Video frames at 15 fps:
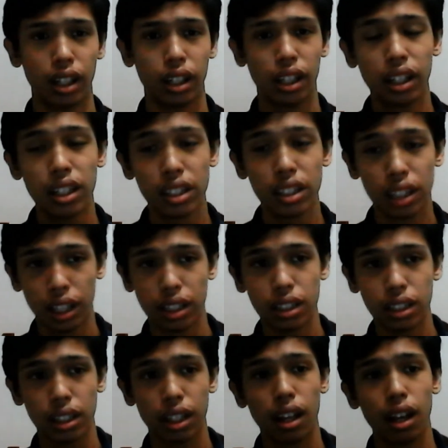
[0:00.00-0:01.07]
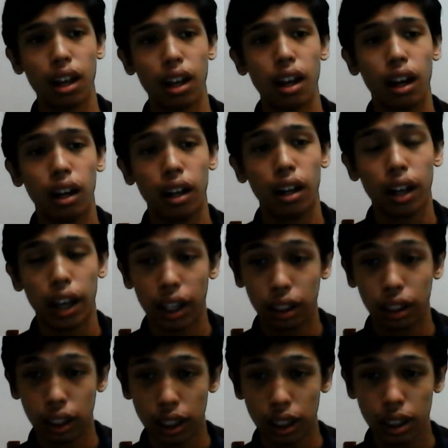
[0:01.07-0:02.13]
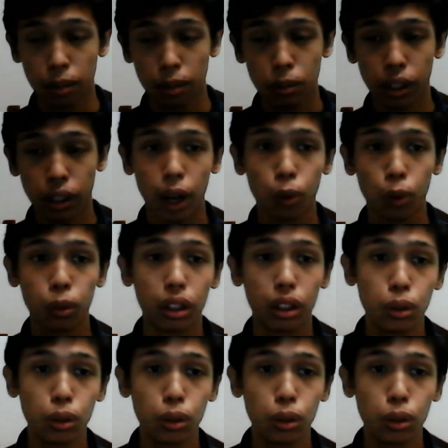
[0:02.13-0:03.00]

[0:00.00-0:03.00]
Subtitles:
in this case, ATC Berhad will